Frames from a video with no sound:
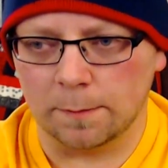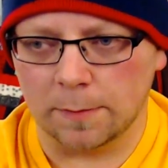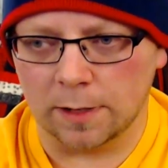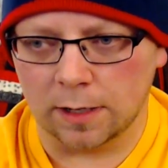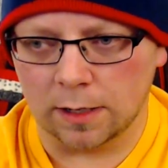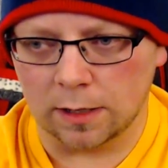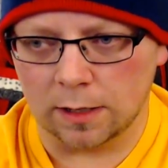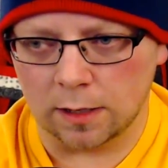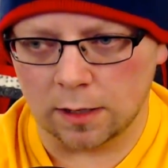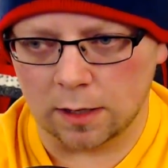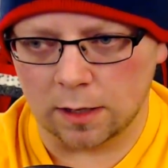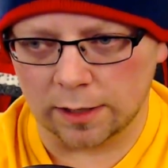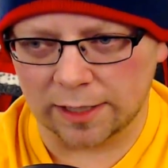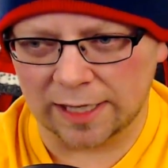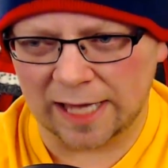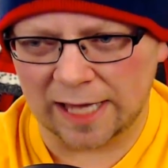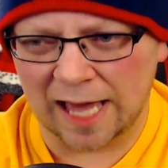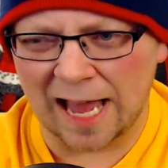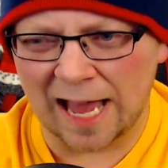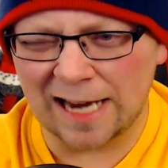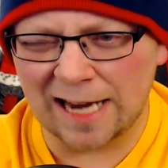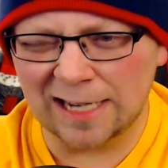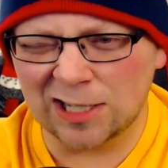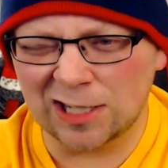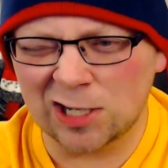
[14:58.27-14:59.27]

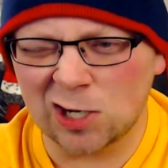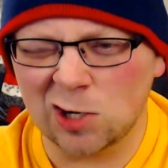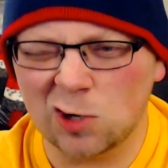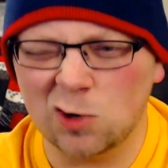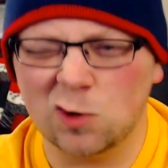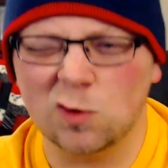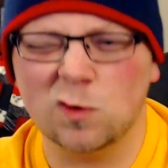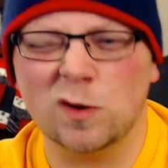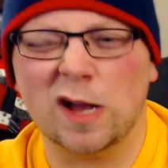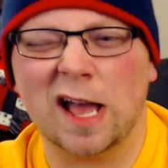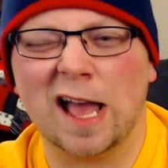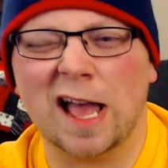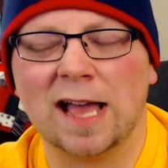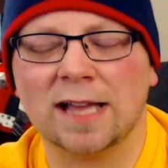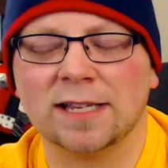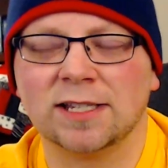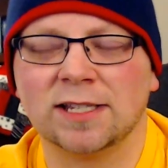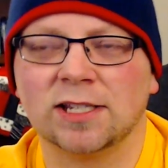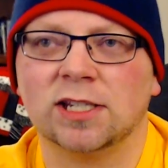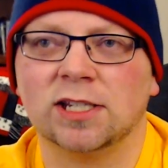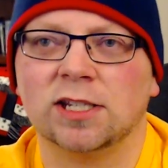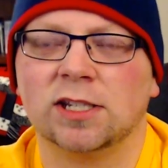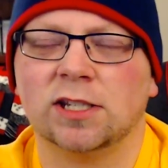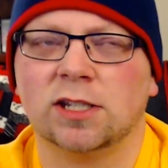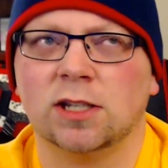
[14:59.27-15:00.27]

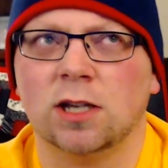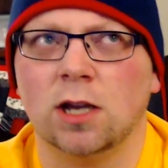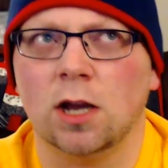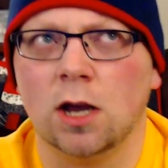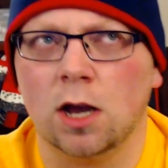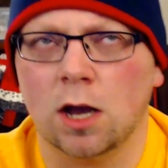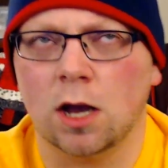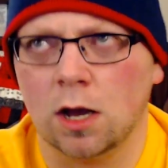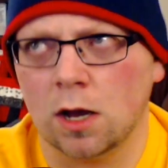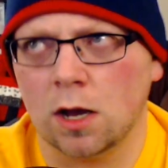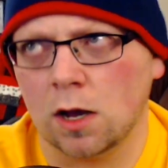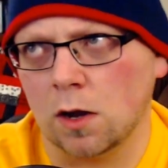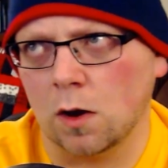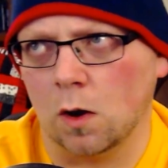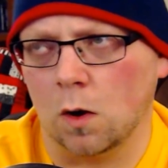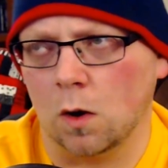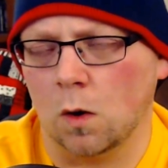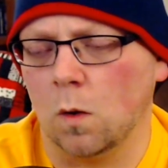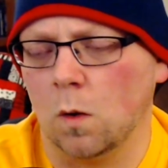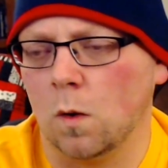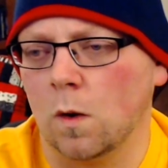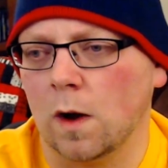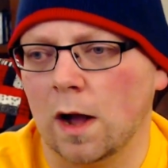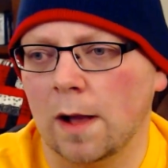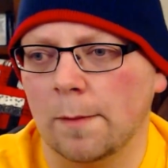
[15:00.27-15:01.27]
K2SO,
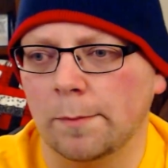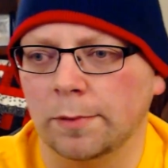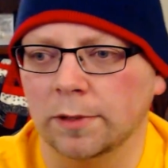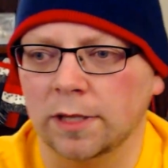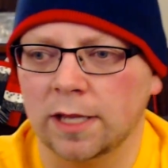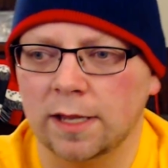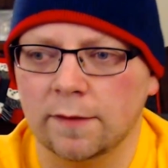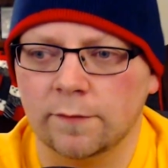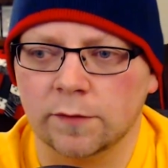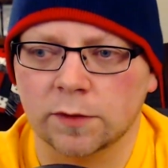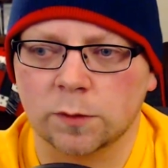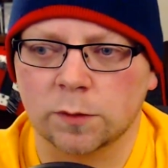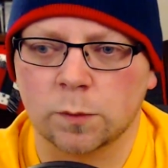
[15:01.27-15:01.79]
I believe is